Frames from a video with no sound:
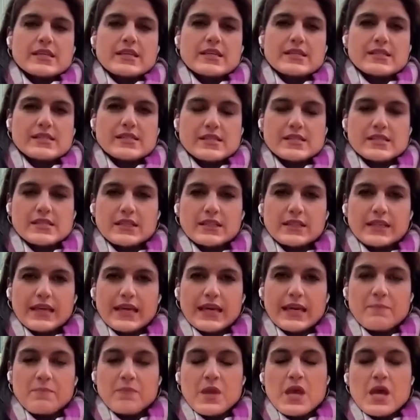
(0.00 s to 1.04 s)
Nika
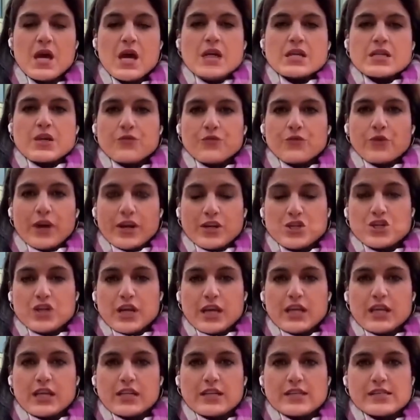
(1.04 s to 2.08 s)
Lewis, CVM
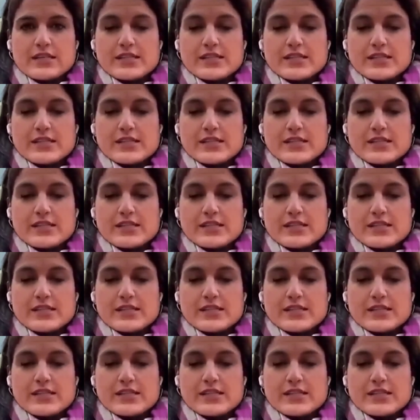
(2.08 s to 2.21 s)
News.